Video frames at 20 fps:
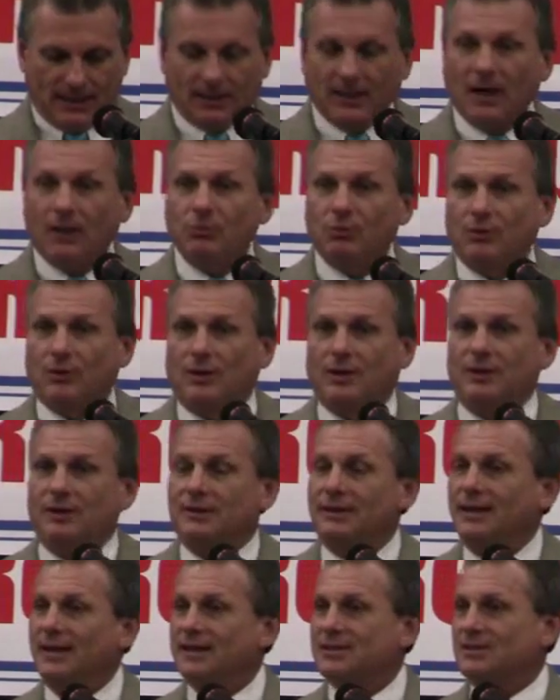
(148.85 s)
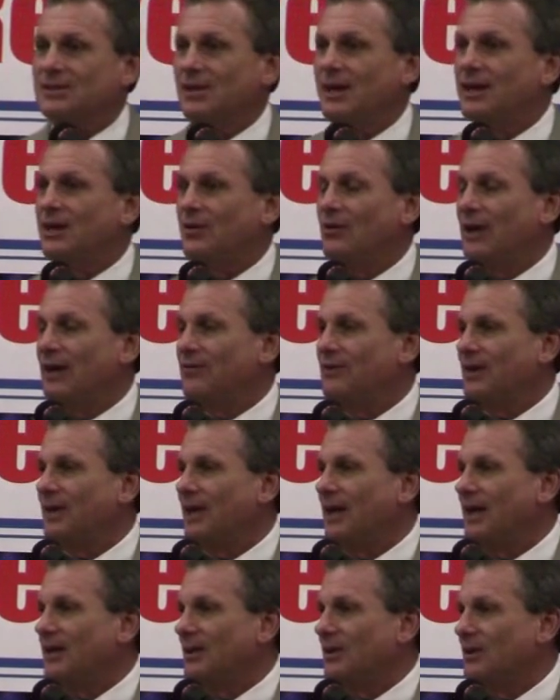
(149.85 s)
A couple of days later, after I
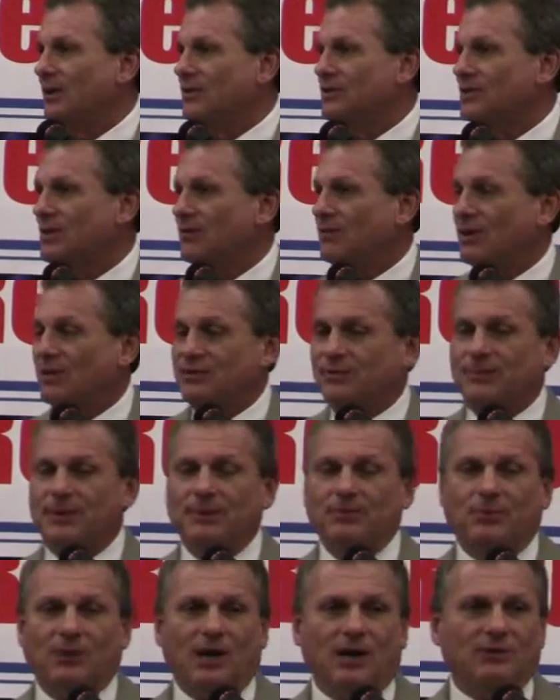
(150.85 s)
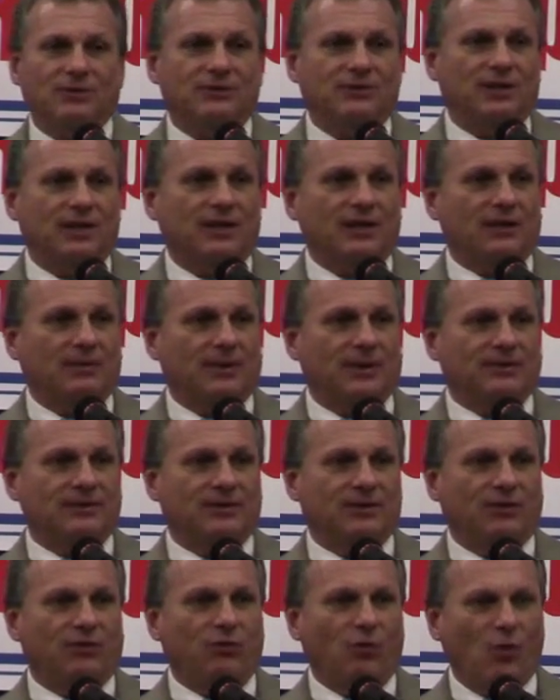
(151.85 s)
got to know some of those people, I was thinking to
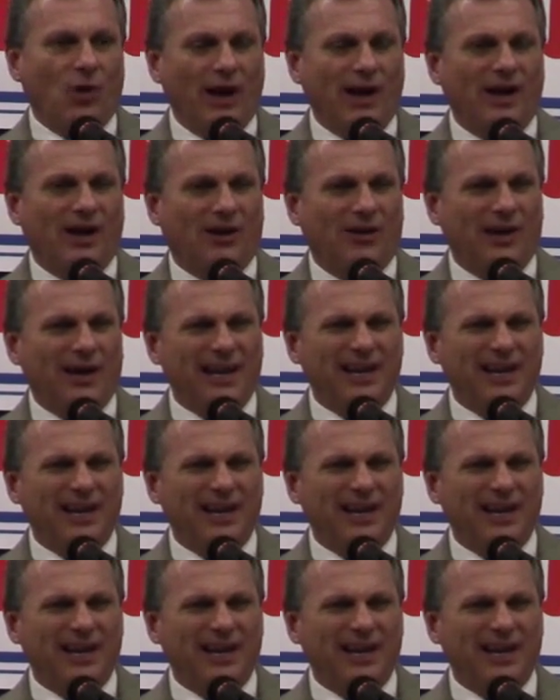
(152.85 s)
myself, wow,